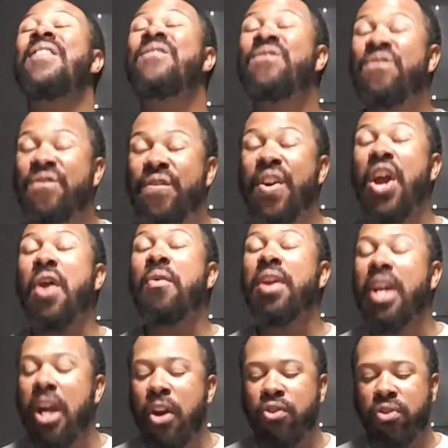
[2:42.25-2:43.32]
Very
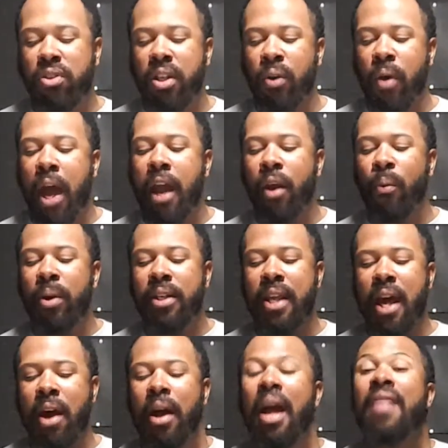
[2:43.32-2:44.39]
interesting how that went
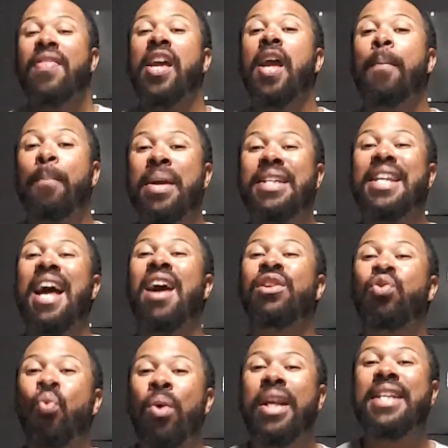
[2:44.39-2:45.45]
down. They get beat down
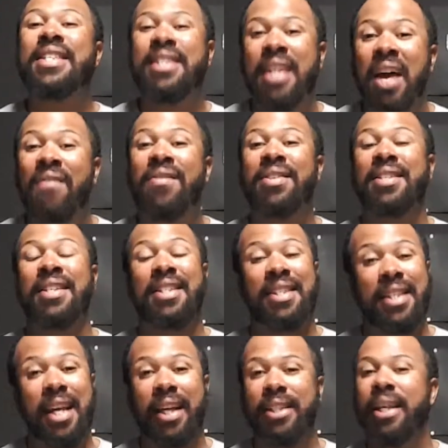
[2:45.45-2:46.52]

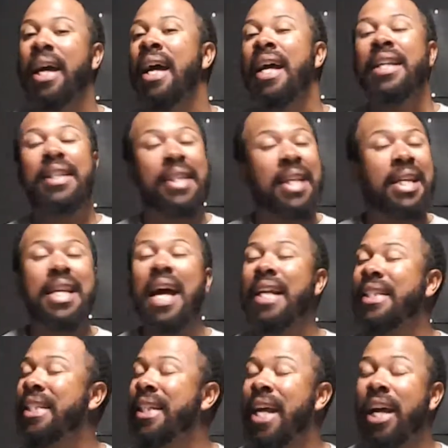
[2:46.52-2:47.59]
27-6. Did not
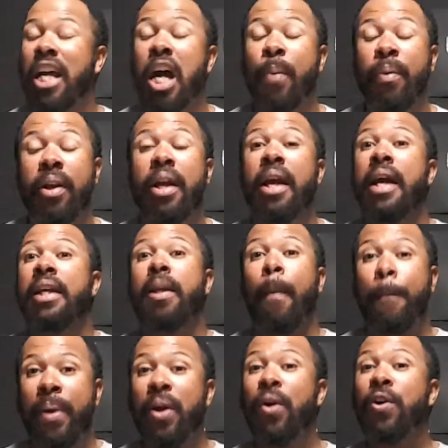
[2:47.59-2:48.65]
see that coming. The
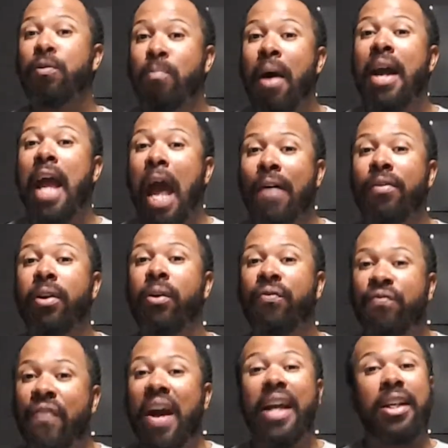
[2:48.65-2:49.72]
Bills might have a little
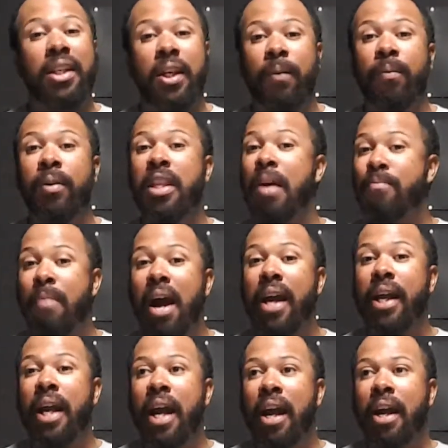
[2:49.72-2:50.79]
fight in them. They might.